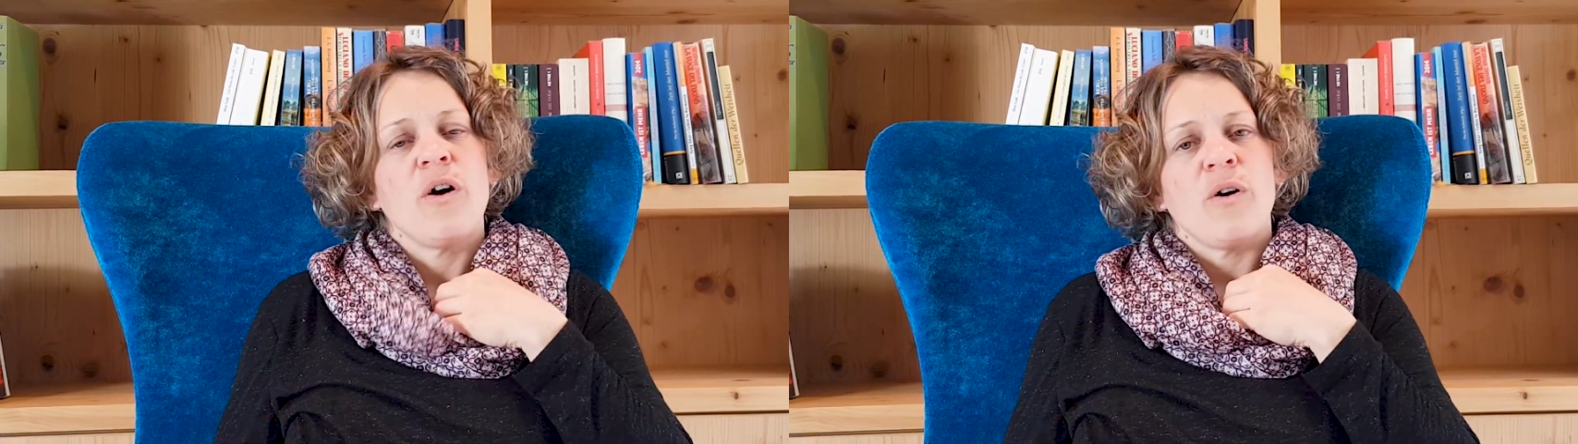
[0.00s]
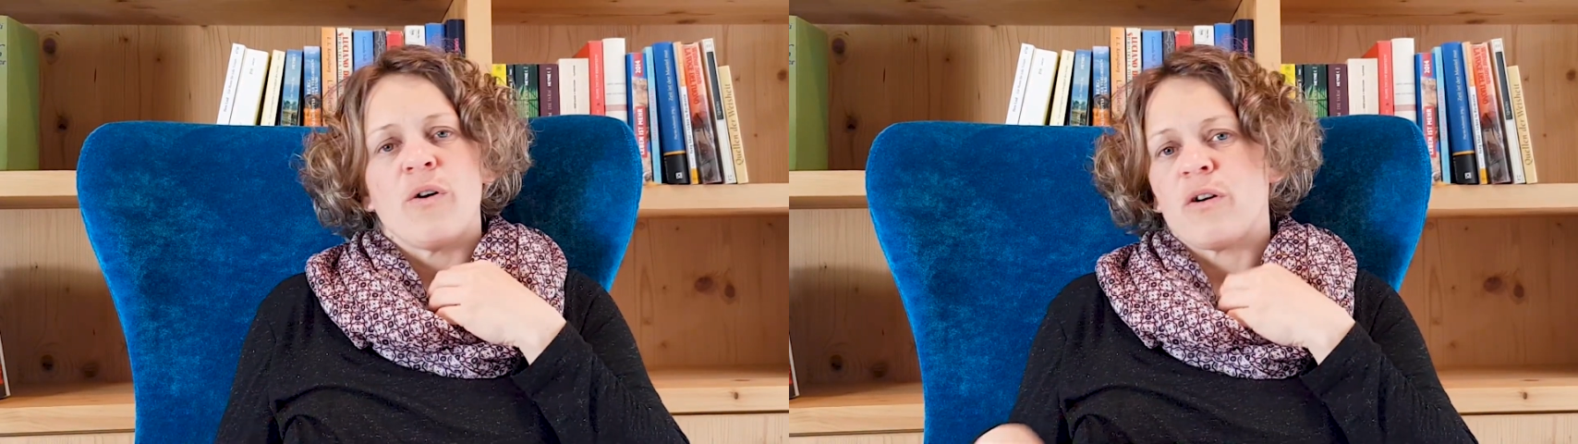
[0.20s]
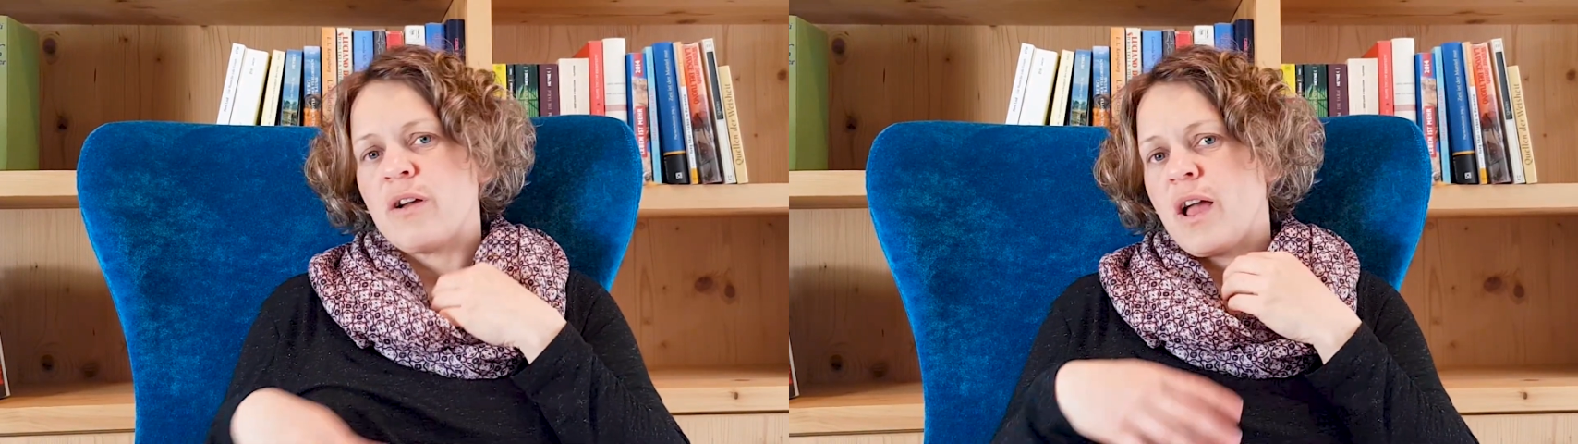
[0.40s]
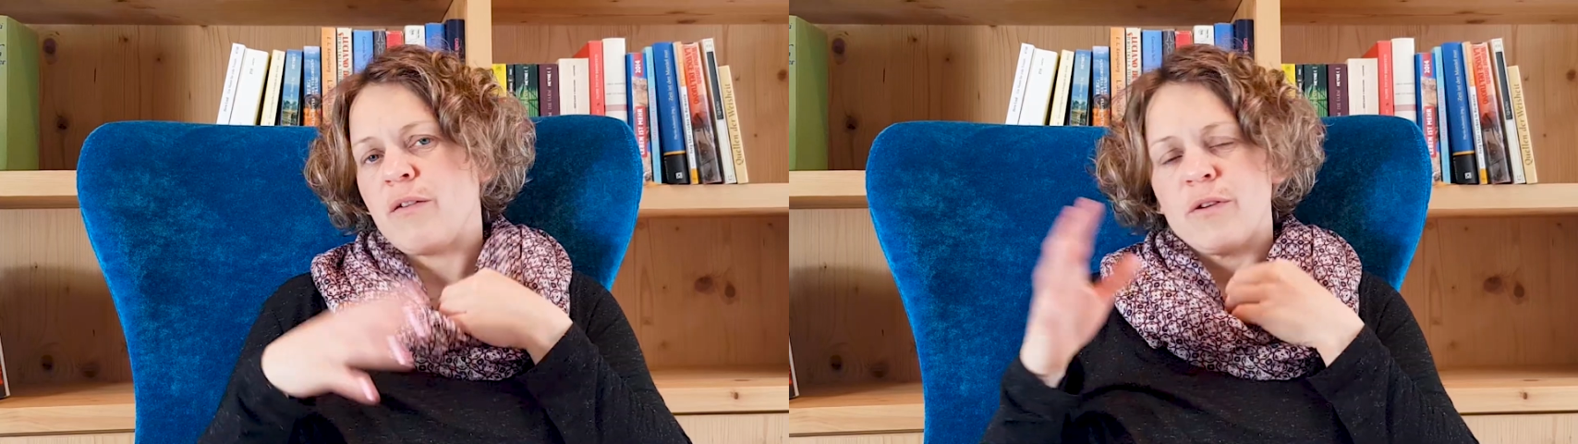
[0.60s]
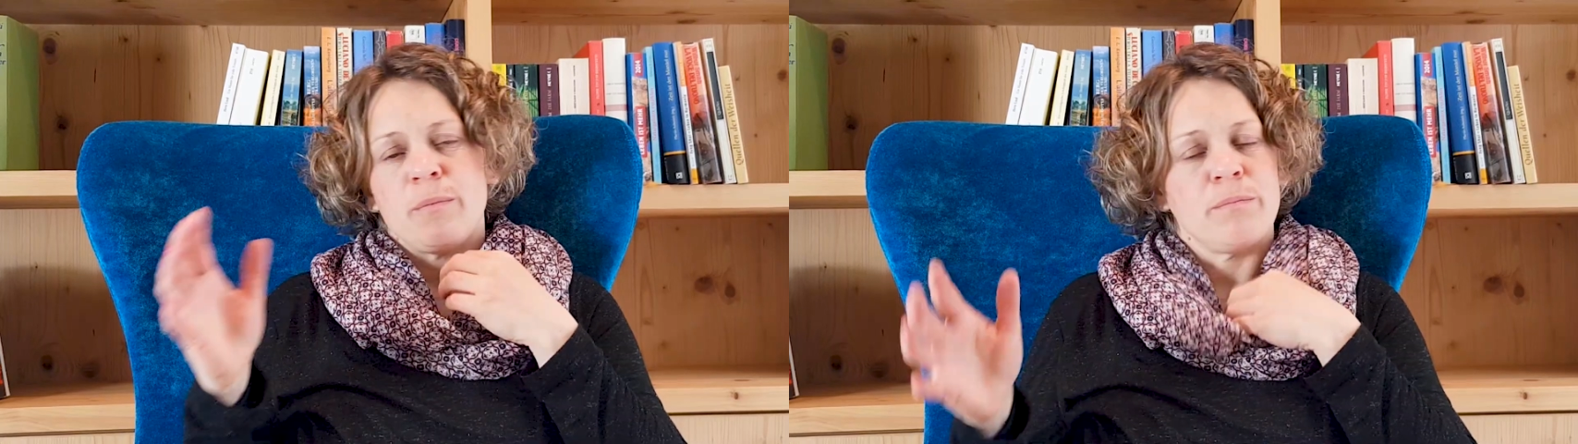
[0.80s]
or
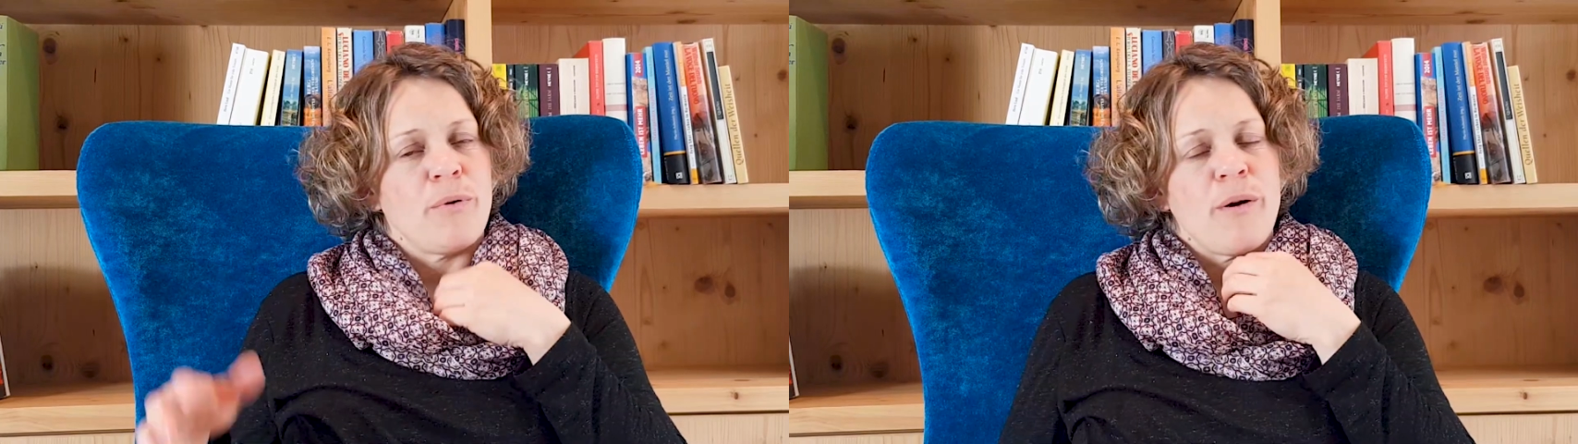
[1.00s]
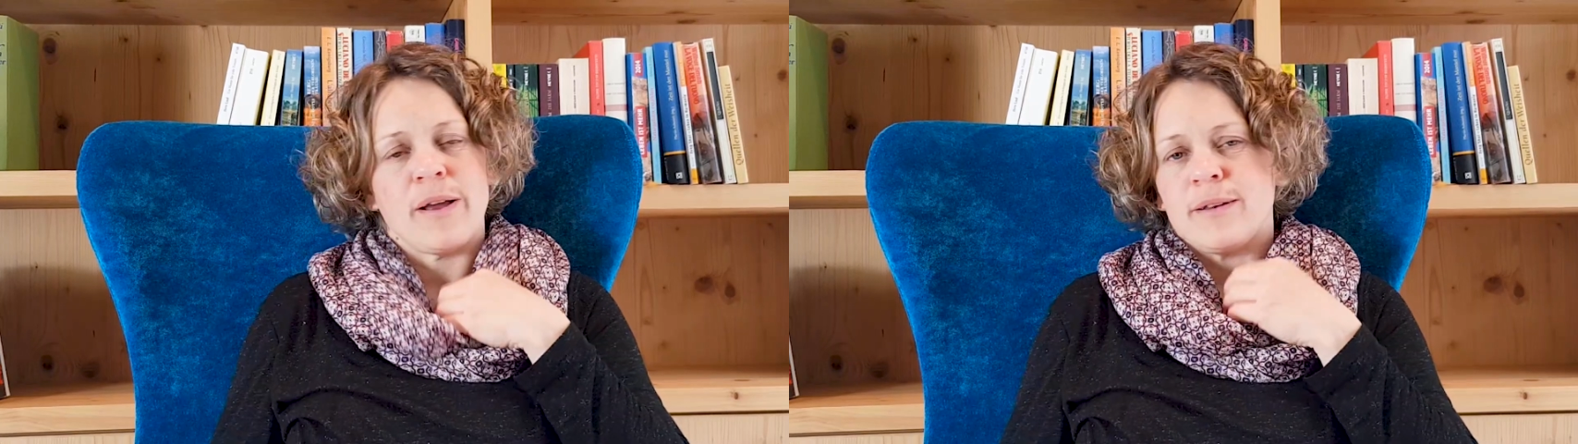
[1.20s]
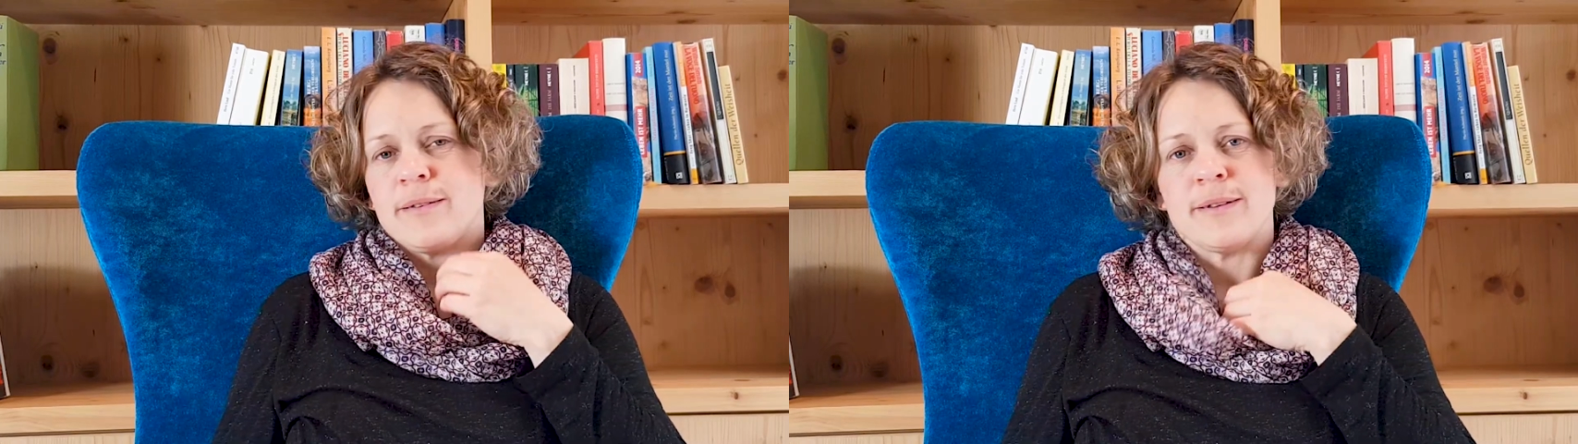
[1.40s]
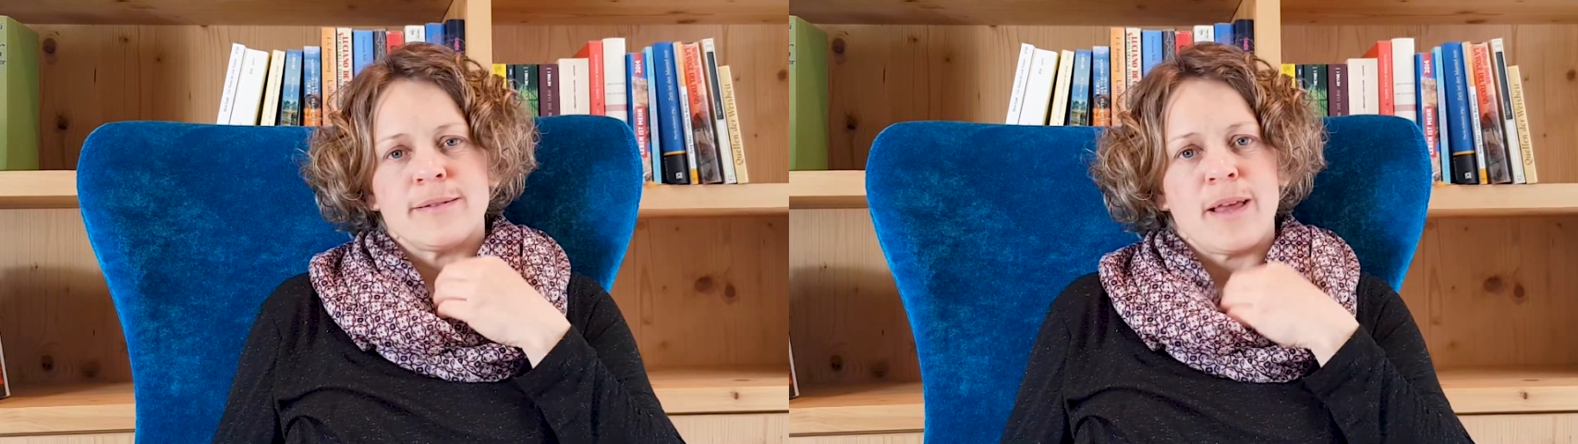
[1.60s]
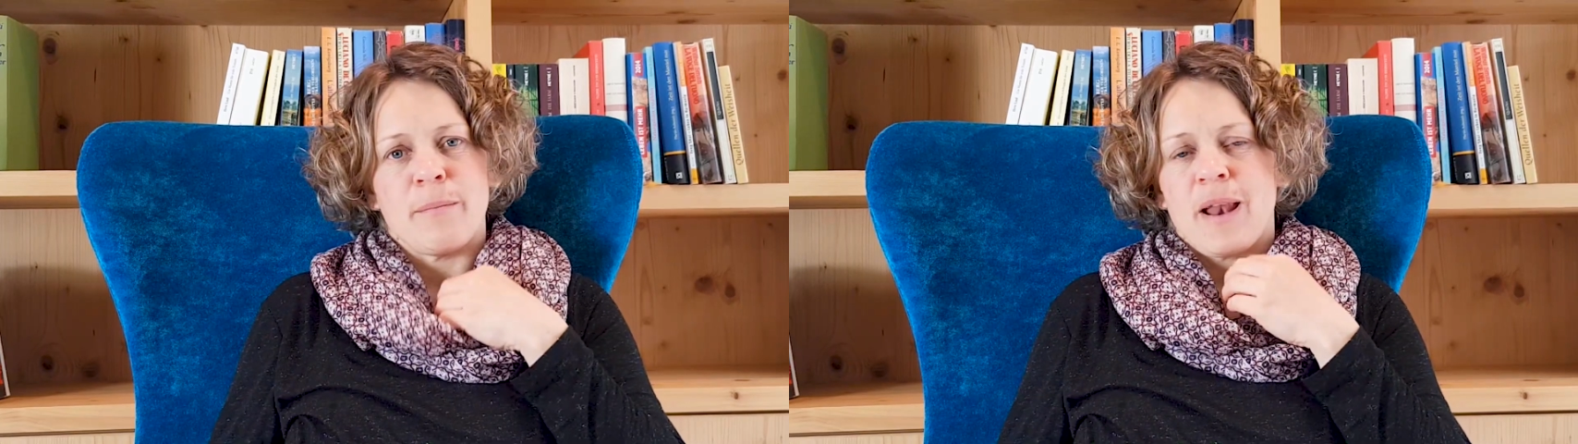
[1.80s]
every point the
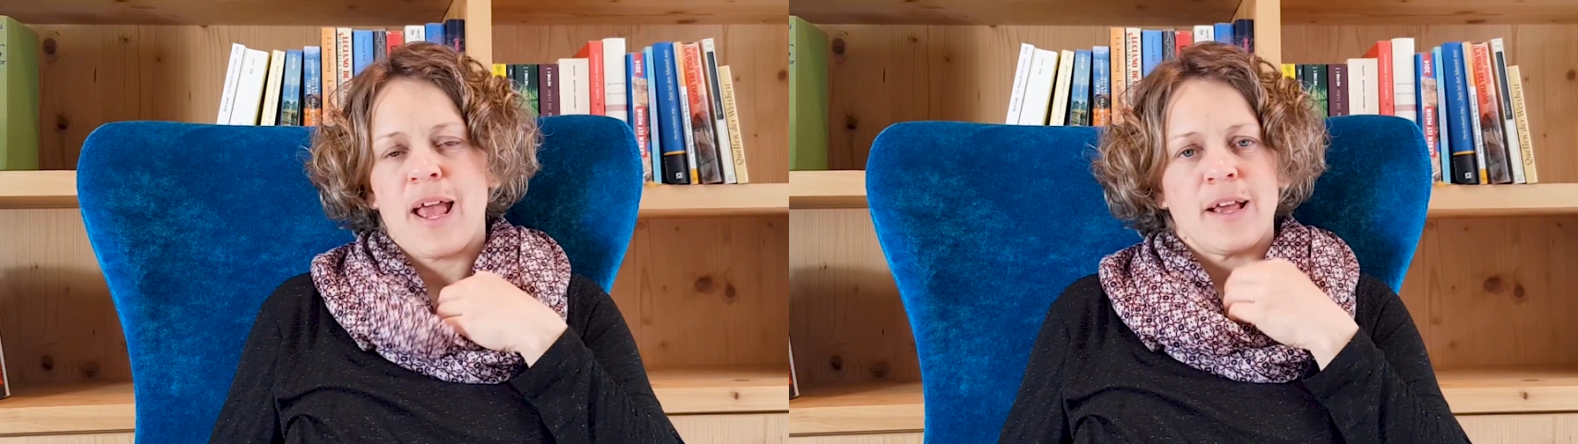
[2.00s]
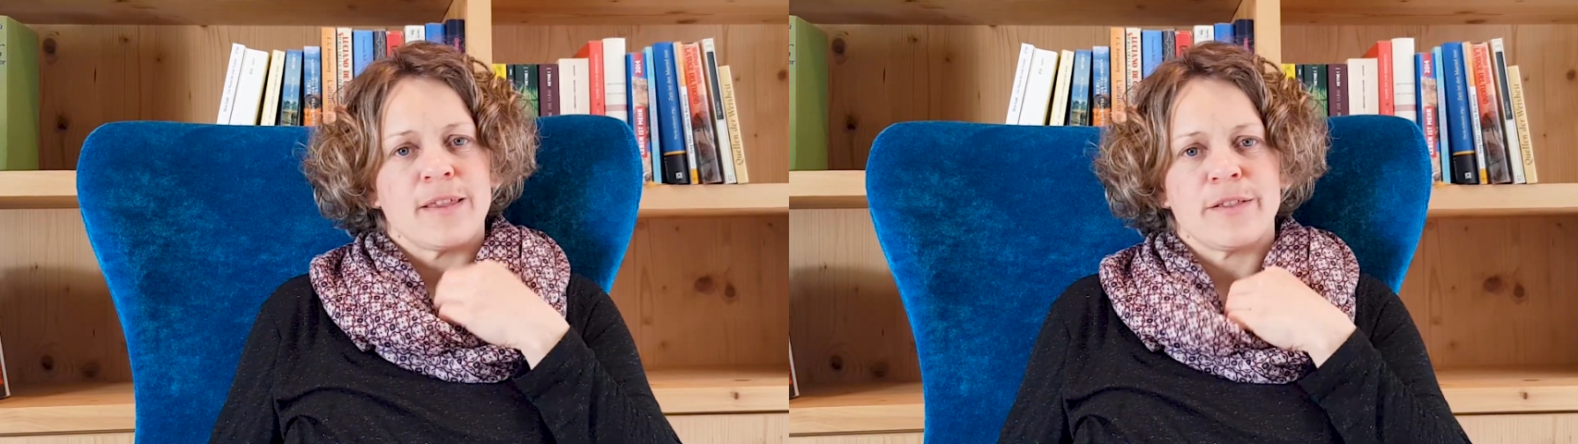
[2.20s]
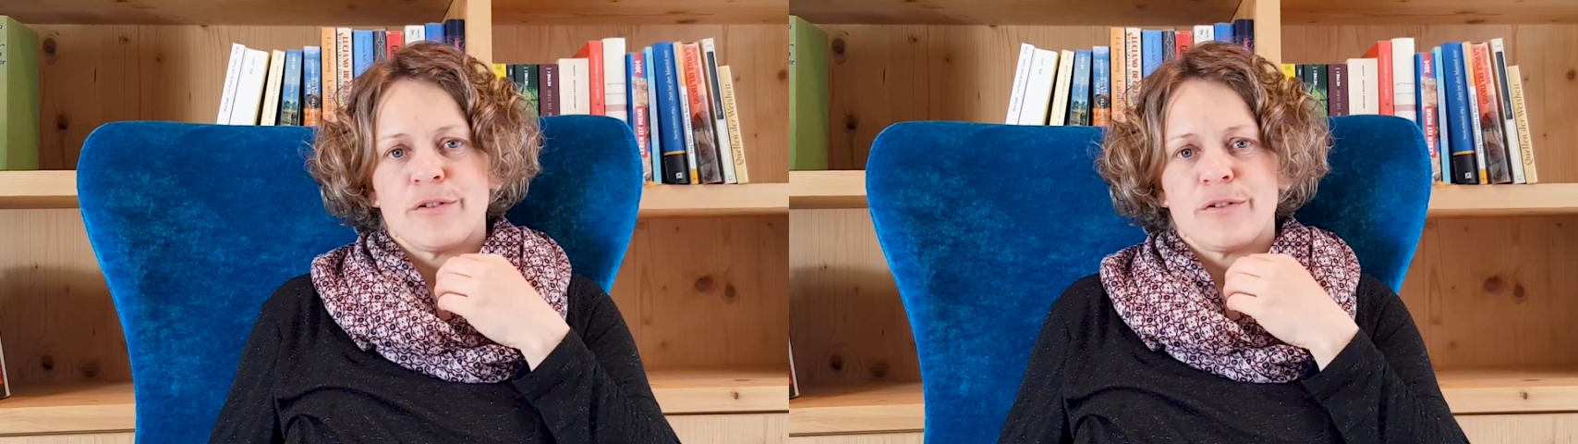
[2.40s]
same length.